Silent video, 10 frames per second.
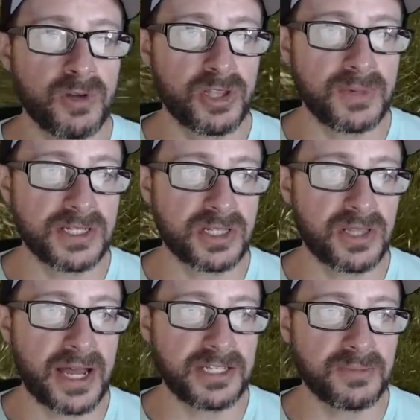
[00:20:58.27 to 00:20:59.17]
really means a
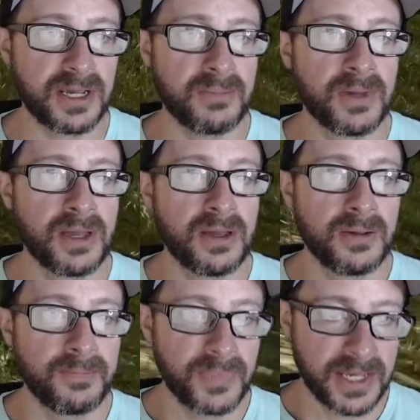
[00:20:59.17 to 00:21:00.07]
lot to me.
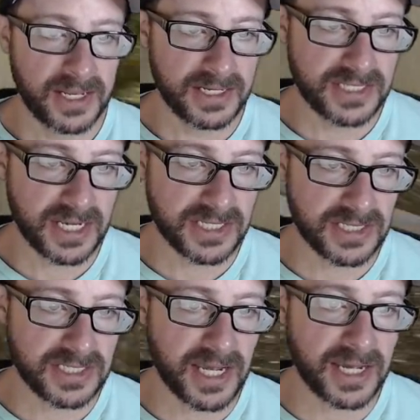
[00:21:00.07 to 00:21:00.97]
And it says,
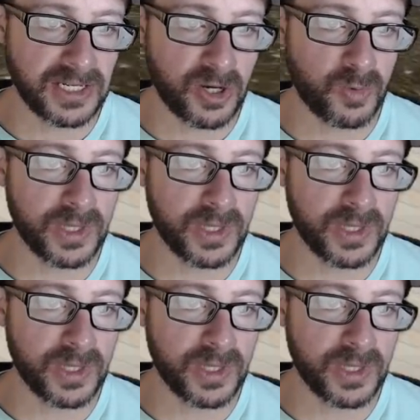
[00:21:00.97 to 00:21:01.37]
as a side note,